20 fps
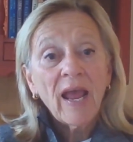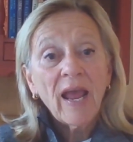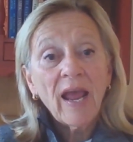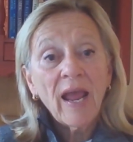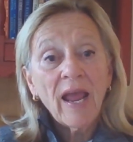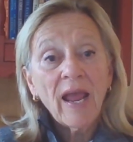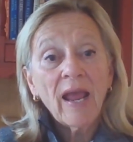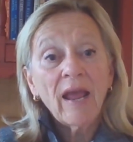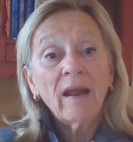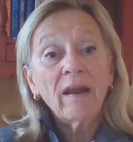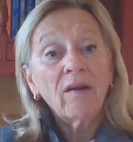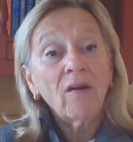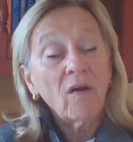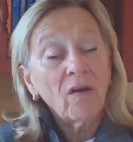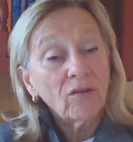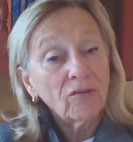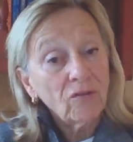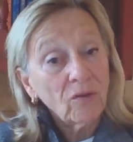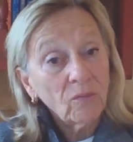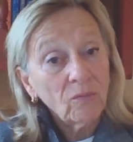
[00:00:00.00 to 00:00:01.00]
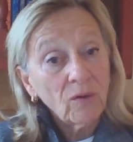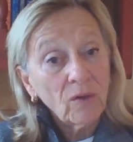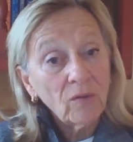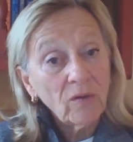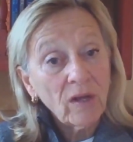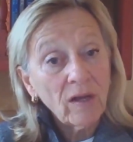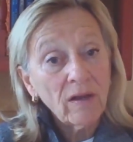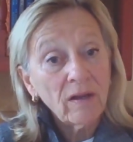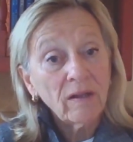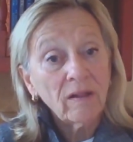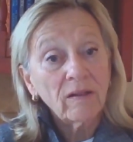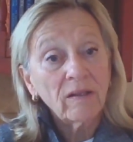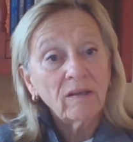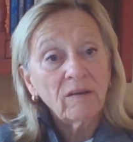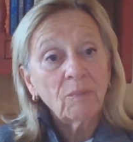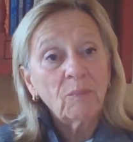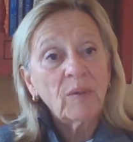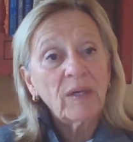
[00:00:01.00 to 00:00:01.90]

and also Rhode Island.